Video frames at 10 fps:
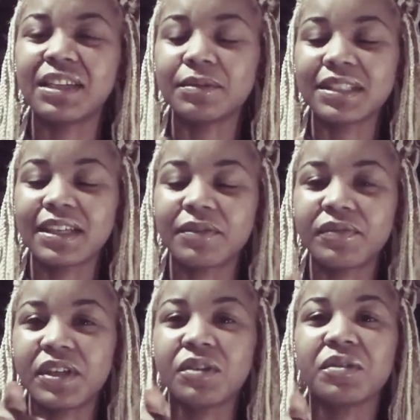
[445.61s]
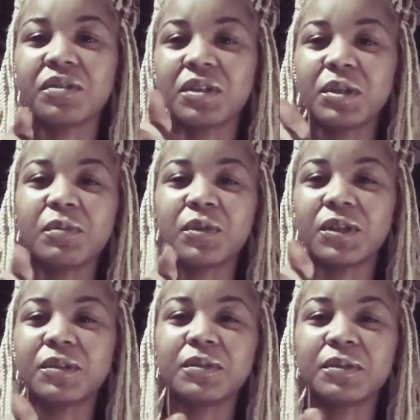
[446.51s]
It was like a finger in your booty
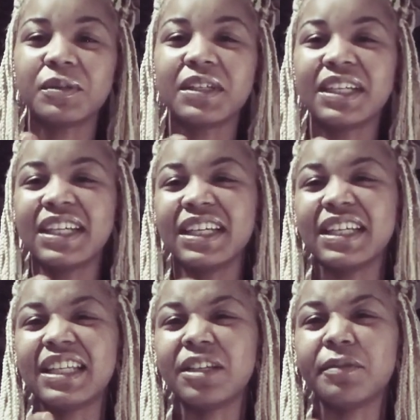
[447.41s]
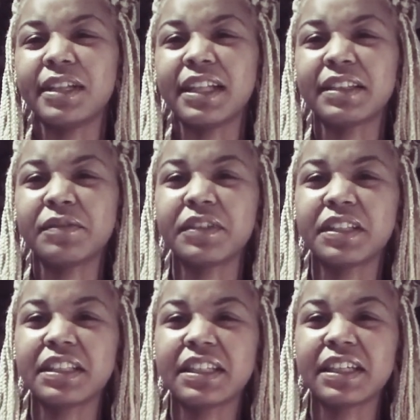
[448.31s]
hole, and he didn't really like the feeling
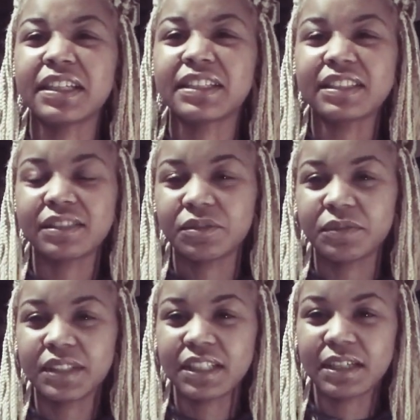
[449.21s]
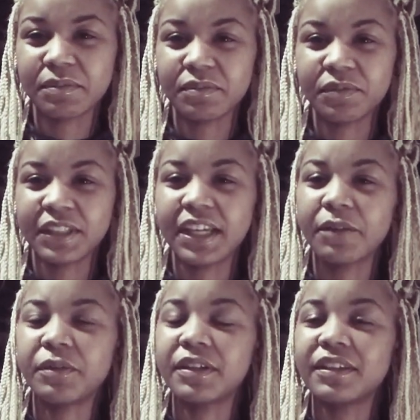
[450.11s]
of that, so we stopped with that one.